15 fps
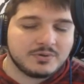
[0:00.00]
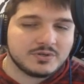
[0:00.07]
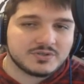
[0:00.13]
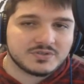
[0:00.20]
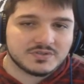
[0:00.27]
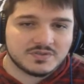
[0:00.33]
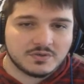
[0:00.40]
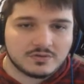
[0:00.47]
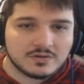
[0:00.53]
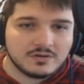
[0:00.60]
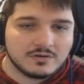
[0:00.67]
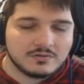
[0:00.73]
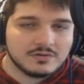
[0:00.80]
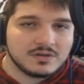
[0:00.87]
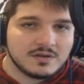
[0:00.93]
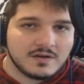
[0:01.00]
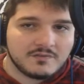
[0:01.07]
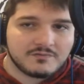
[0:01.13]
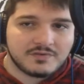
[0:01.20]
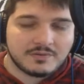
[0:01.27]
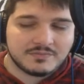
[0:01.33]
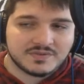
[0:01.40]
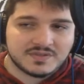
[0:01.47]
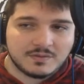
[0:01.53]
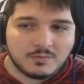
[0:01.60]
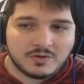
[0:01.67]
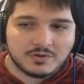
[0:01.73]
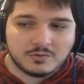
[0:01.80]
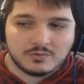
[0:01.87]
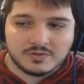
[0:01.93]
push Zoro from
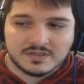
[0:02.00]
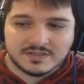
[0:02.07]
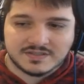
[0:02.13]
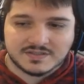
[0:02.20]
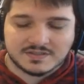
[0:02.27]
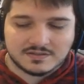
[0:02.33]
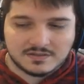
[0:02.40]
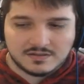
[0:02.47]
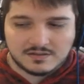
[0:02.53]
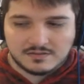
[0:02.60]
someone who was,